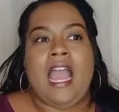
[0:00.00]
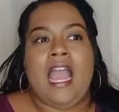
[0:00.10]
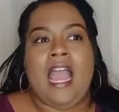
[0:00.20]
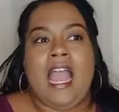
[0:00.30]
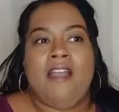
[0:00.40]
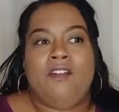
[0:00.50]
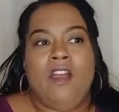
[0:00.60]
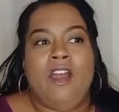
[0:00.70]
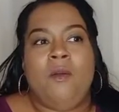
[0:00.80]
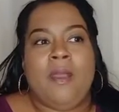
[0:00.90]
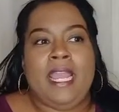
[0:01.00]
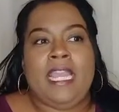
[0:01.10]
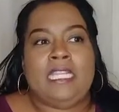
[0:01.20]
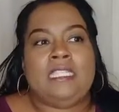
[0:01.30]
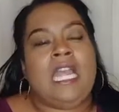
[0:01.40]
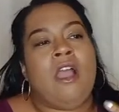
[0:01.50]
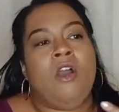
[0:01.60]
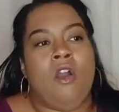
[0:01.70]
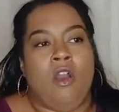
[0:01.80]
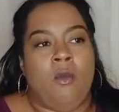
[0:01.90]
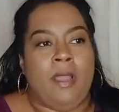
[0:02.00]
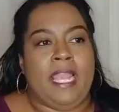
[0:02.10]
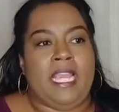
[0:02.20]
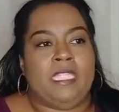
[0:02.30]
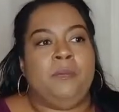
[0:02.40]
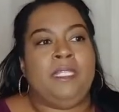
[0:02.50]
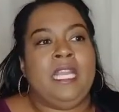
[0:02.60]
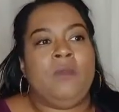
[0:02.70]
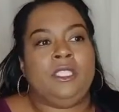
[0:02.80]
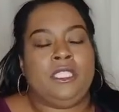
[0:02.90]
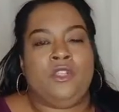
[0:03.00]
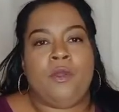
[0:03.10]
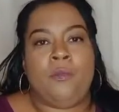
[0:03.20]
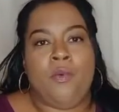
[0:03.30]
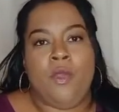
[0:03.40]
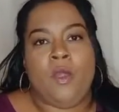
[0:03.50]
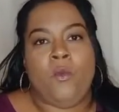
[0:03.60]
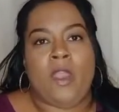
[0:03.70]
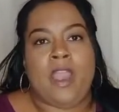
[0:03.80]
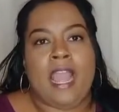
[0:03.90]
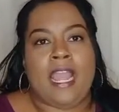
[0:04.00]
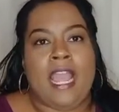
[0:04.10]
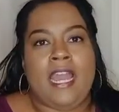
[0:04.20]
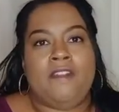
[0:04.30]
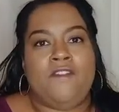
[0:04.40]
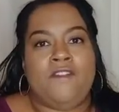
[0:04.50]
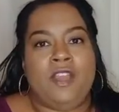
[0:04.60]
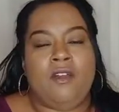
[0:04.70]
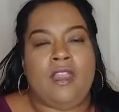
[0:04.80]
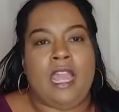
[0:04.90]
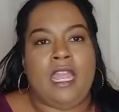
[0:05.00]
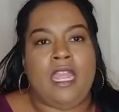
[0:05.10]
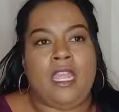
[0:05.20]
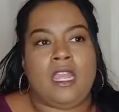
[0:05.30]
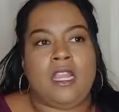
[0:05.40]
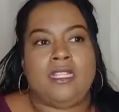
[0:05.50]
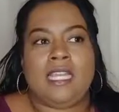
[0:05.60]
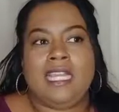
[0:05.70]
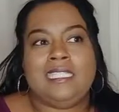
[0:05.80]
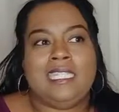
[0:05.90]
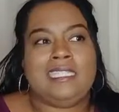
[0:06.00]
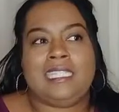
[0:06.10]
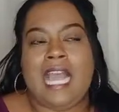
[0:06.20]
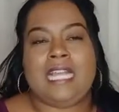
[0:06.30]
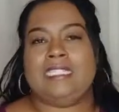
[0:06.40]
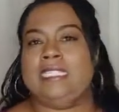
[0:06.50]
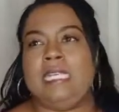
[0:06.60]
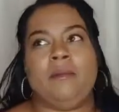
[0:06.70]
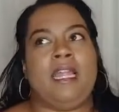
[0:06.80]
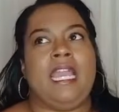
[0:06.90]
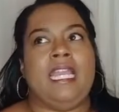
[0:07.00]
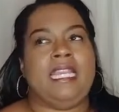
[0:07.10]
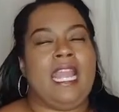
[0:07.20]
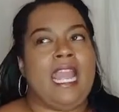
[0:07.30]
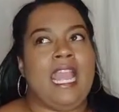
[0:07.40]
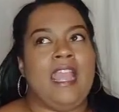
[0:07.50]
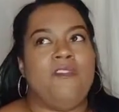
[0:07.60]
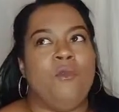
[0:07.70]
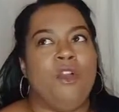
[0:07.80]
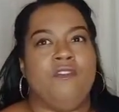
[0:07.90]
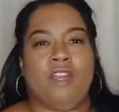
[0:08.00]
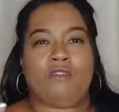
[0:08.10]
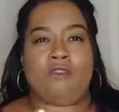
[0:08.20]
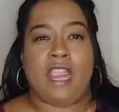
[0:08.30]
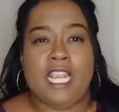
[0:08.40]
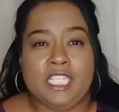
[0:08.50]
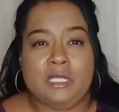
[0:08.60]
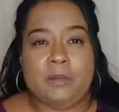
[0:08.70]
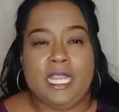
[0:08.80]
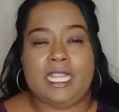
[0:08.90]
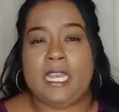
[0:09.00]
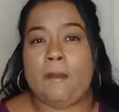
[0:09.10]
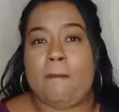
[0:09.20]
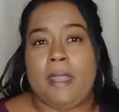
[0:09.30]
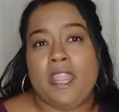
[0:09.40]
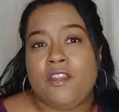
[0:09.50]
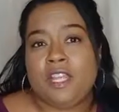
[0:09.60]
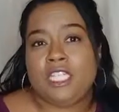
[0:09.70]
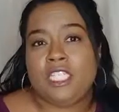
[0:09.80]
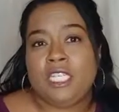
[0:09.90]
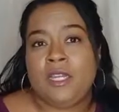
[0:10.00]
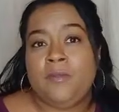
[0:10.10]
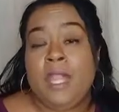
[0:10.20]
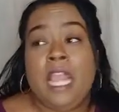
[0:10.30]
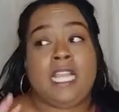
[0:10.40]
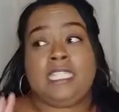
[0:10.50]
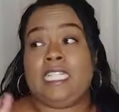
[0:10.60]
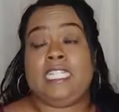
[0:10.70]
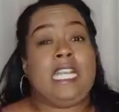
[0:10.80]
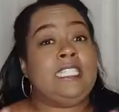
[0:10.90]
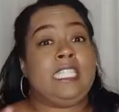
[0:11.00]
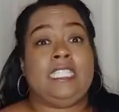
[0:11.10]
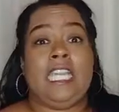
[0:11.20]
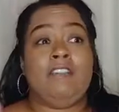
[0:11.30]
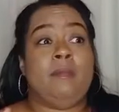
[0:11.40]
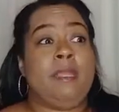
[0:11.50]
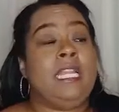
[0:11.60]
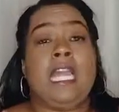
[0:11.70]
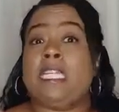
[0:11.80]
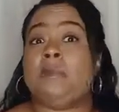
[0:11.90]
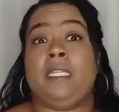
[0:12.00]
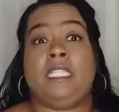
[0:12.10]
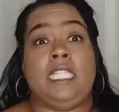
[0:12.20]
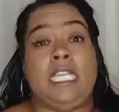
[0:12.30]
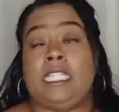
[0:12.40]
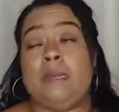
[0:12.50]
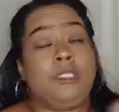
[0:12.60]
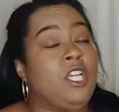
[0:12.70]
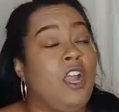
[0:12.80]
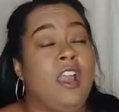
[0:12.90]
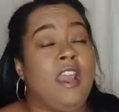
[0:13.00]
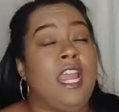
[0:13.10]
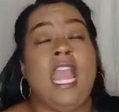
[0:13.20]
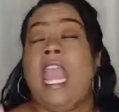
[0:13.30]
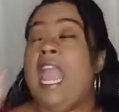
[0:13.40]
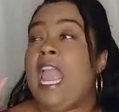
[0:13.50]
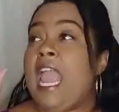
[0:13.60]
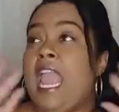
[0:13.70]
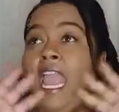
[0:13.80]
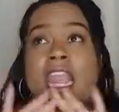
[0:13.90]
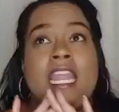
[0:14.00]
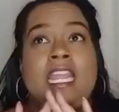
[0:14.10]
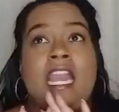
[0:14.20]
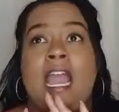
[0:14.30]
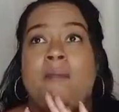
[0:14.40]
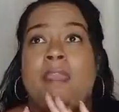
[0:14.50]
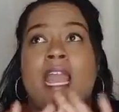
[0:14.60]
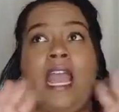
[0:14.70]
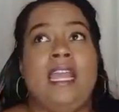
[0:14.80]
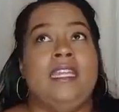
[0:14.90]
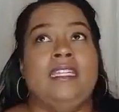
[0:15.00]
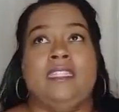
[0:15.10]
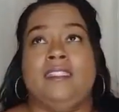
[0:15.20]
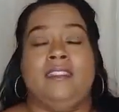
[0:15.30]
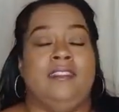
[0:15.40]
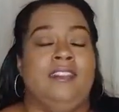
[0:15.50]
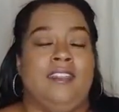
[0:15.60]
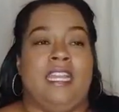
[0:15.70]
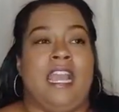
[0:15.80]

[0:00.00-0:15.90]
I've always, not always, but there was a certain point where I kind of felt like Contessa and Scott seemed like they have more of an arrangement than a marriage. Because Contessa is giving me lesbian tease. I'm sorry. And I'm not, look,